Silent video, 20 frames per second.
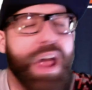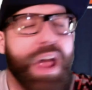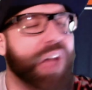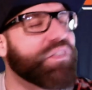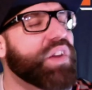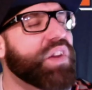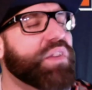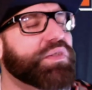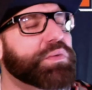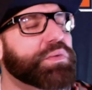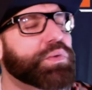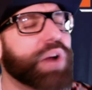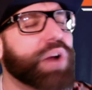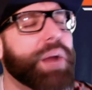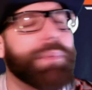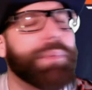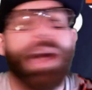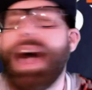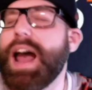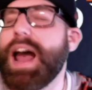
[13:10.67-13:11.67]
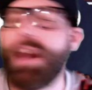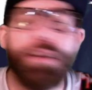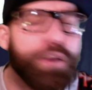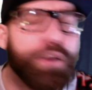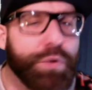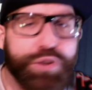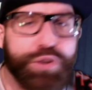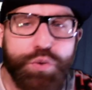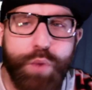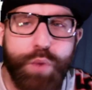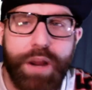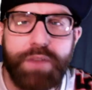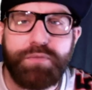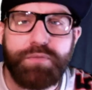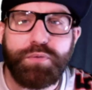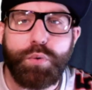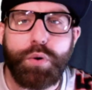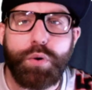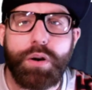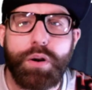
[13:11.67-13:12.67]
If you haven't subscribed, I don't know what you're waiting
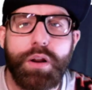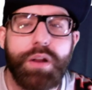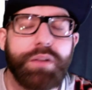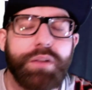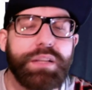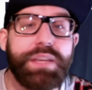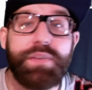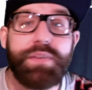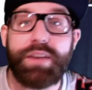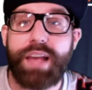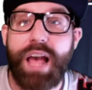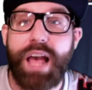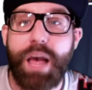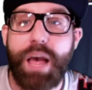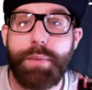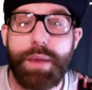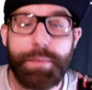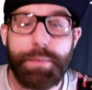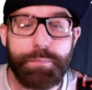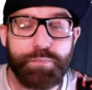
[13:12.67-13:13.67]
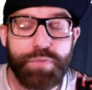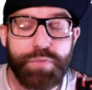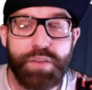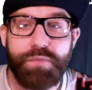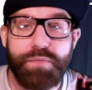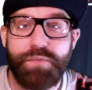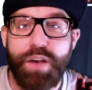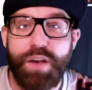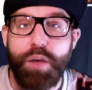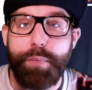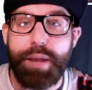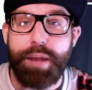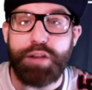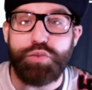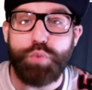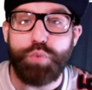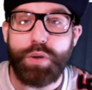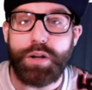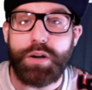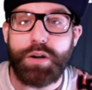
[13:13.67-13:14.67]
for. Leave a comment. Follow me on
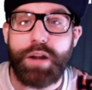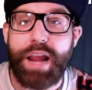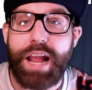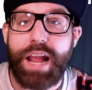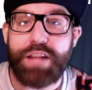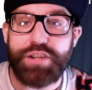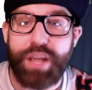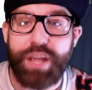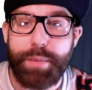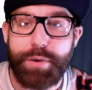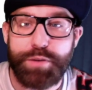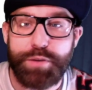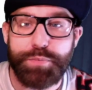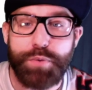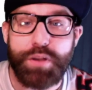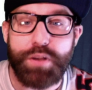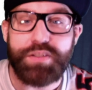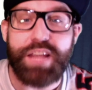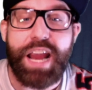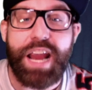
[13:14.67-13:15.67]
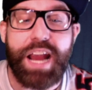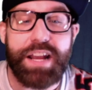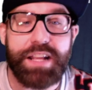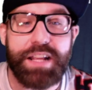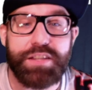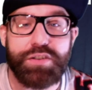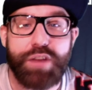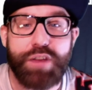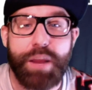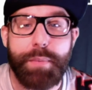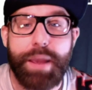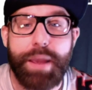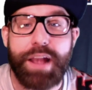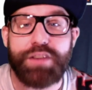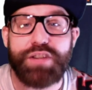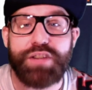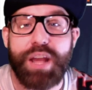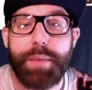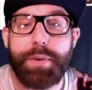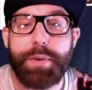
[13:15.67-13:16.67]
Twitter at Shy Bears Plus and Instagram
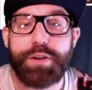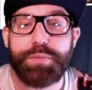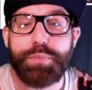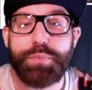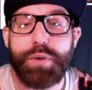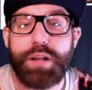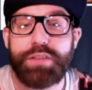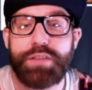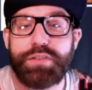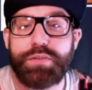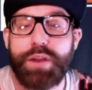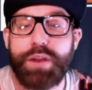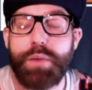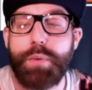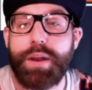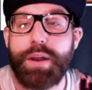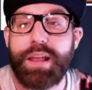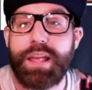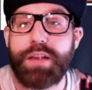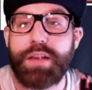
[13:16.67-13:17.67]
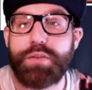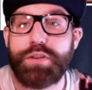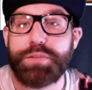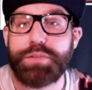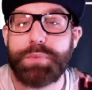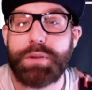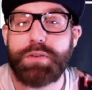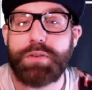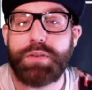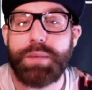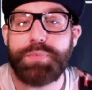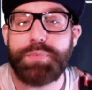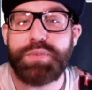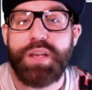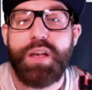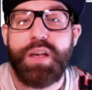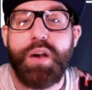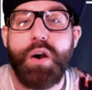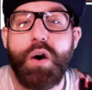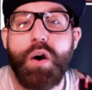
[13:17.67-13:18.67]
at Shy Bears Plus. Great way to get crispy clips,
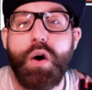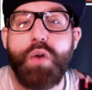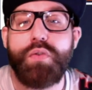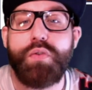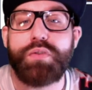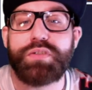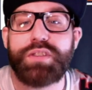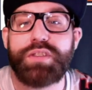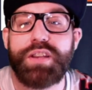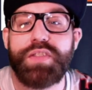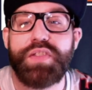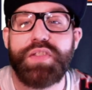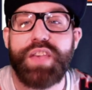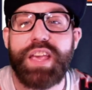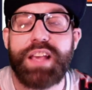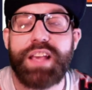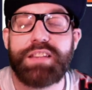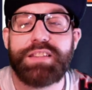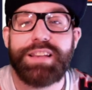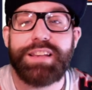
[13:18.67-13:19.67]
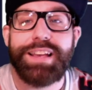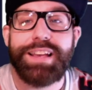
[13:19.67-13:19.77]
all those good things.